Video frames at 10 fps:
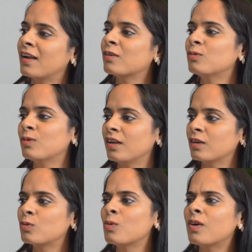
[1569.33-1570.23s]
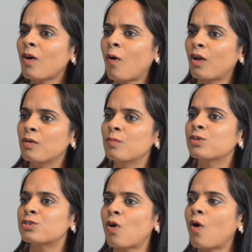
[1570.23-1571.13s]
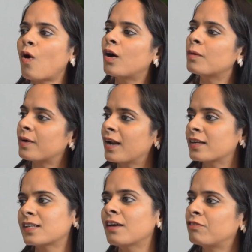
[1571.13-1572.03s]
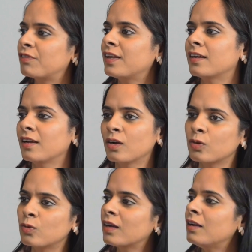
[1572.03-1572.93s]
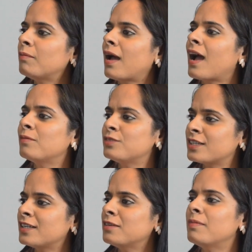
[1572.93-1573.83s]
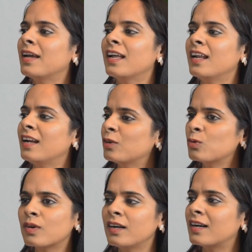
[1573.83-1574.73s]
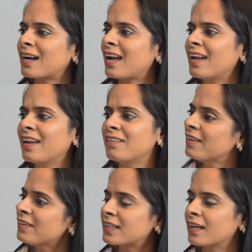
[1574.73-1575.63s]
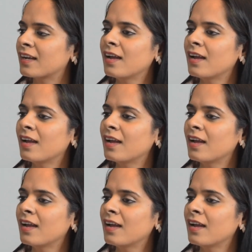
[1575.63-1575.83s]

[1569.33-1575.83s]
are Google. Google, almost all products are free. Google Map, Gmail, Google Drive, anything.